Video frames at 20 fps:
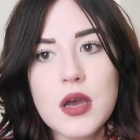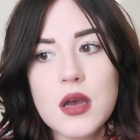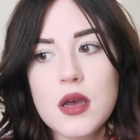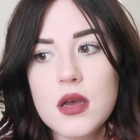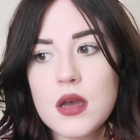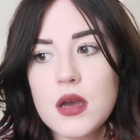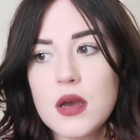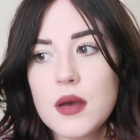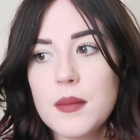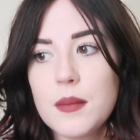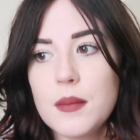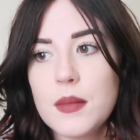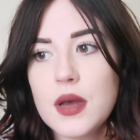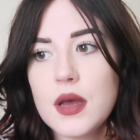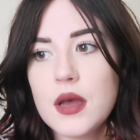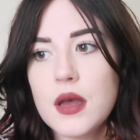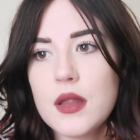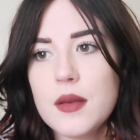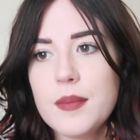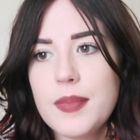um,
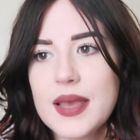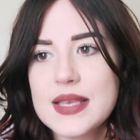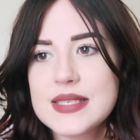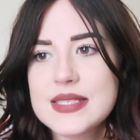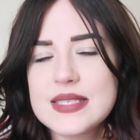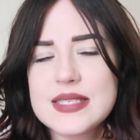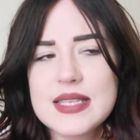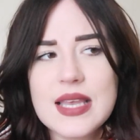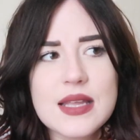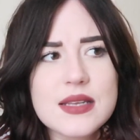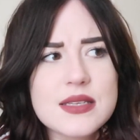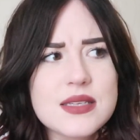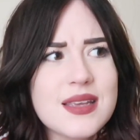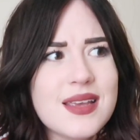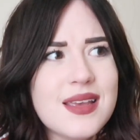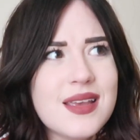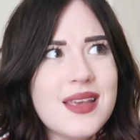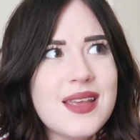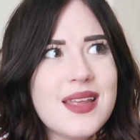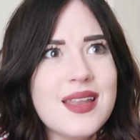and Betsy said,
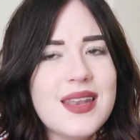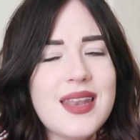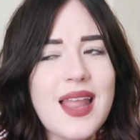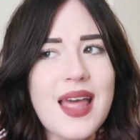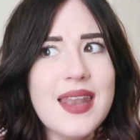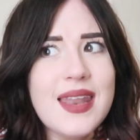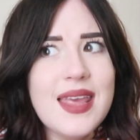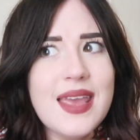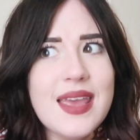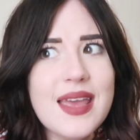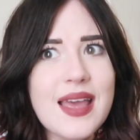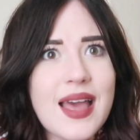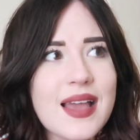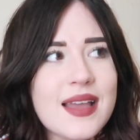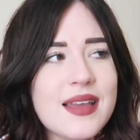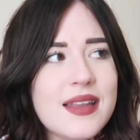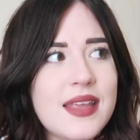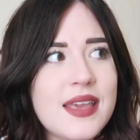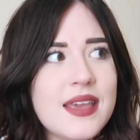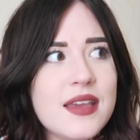Nanny, I
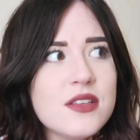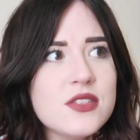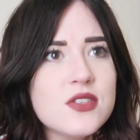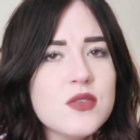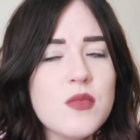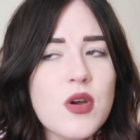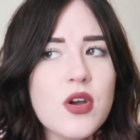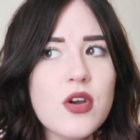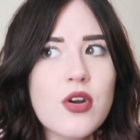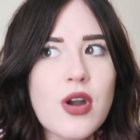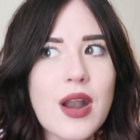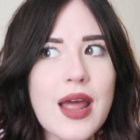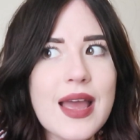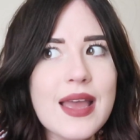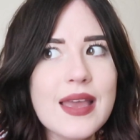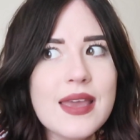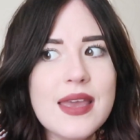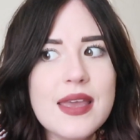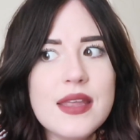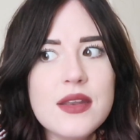can hear someone
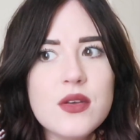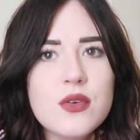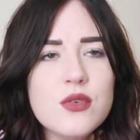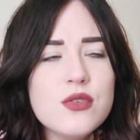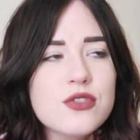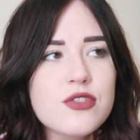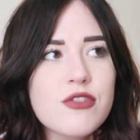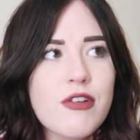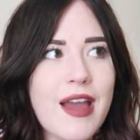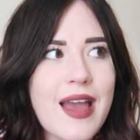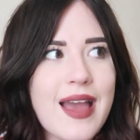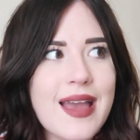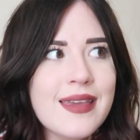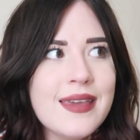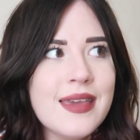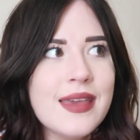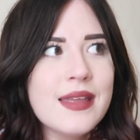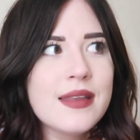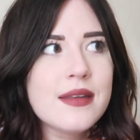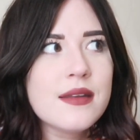crying. Who's
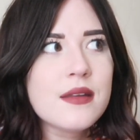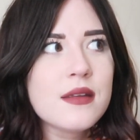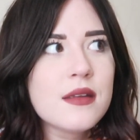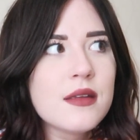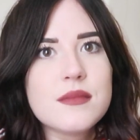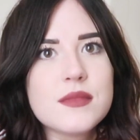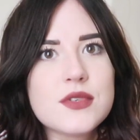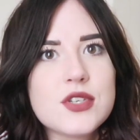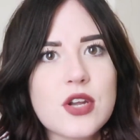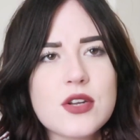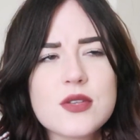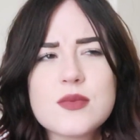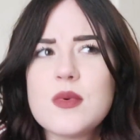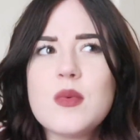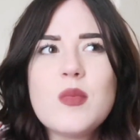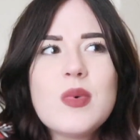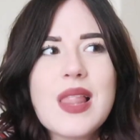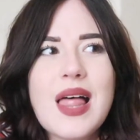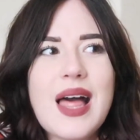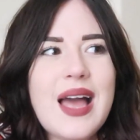crying? Jordan's
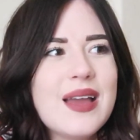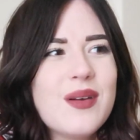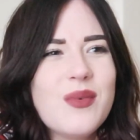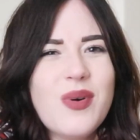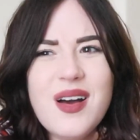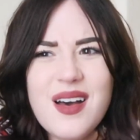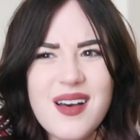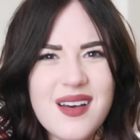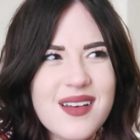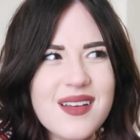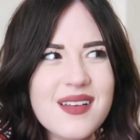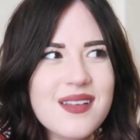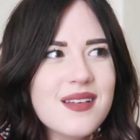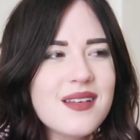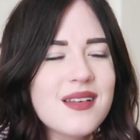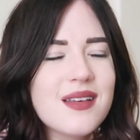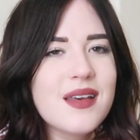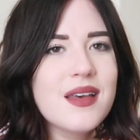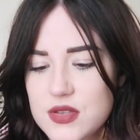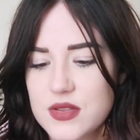mum were like, what?
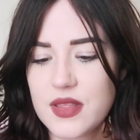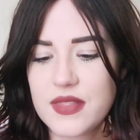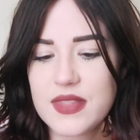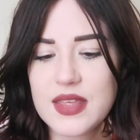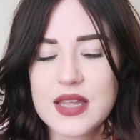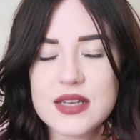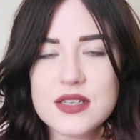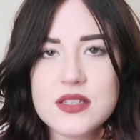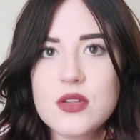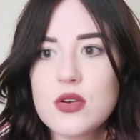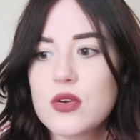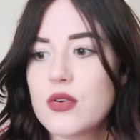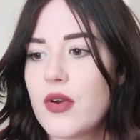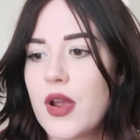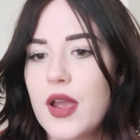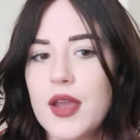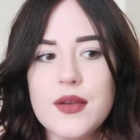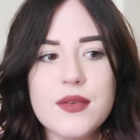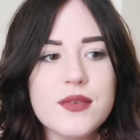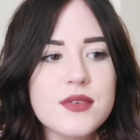So then they had a look
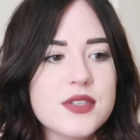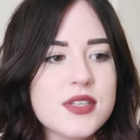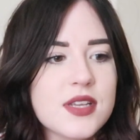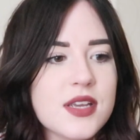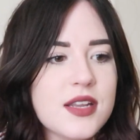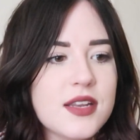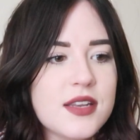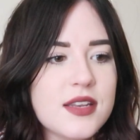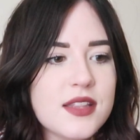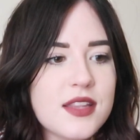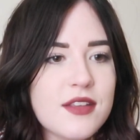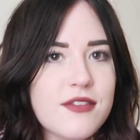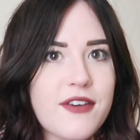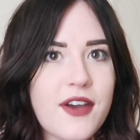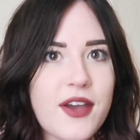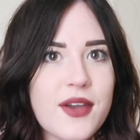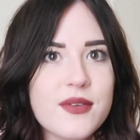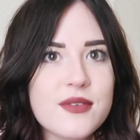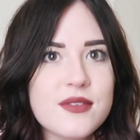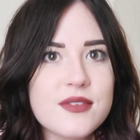round and they
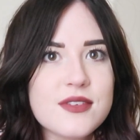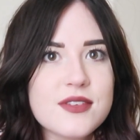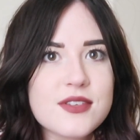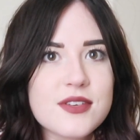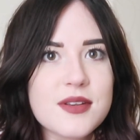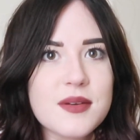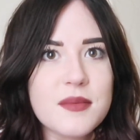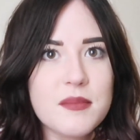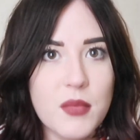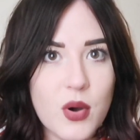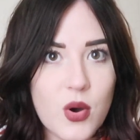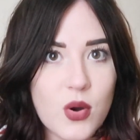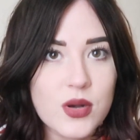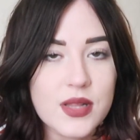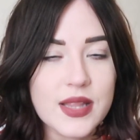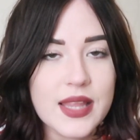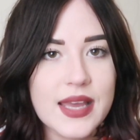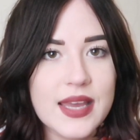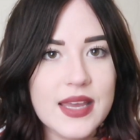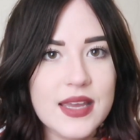found
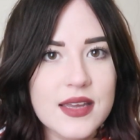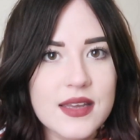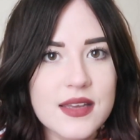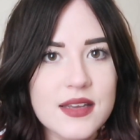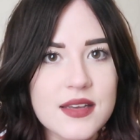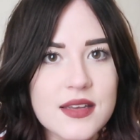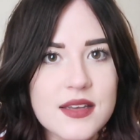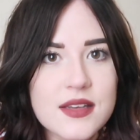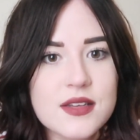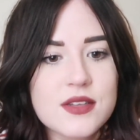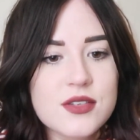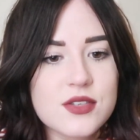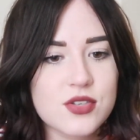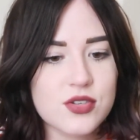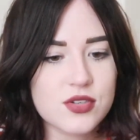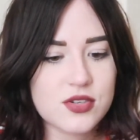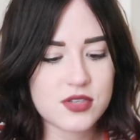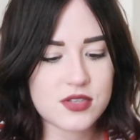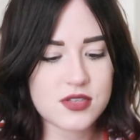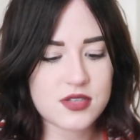Mowgli,
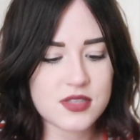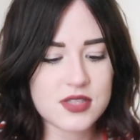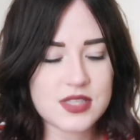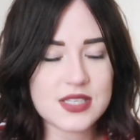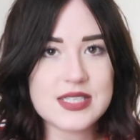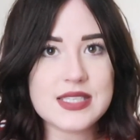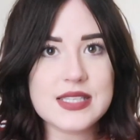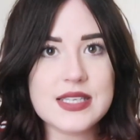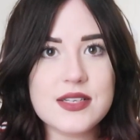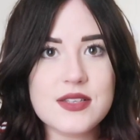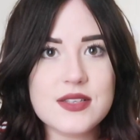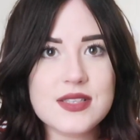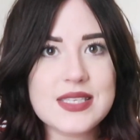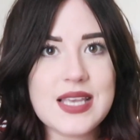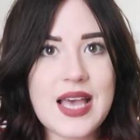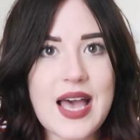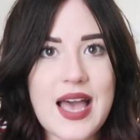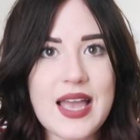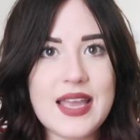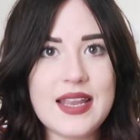just this little
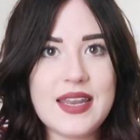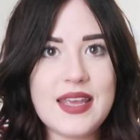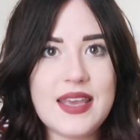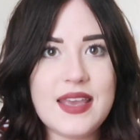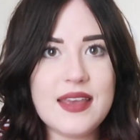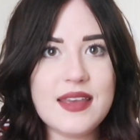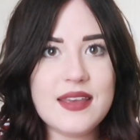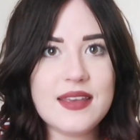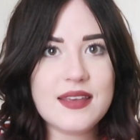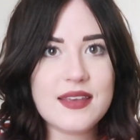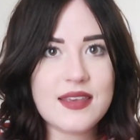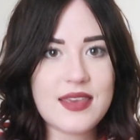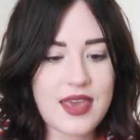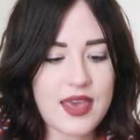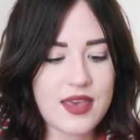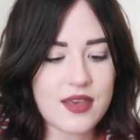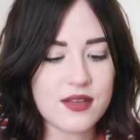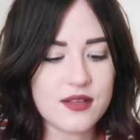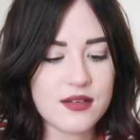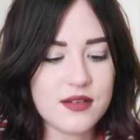tiny
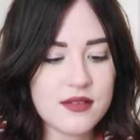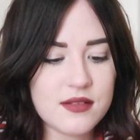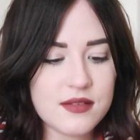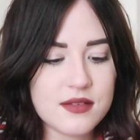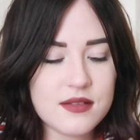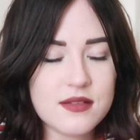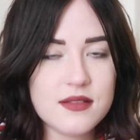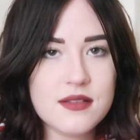kitten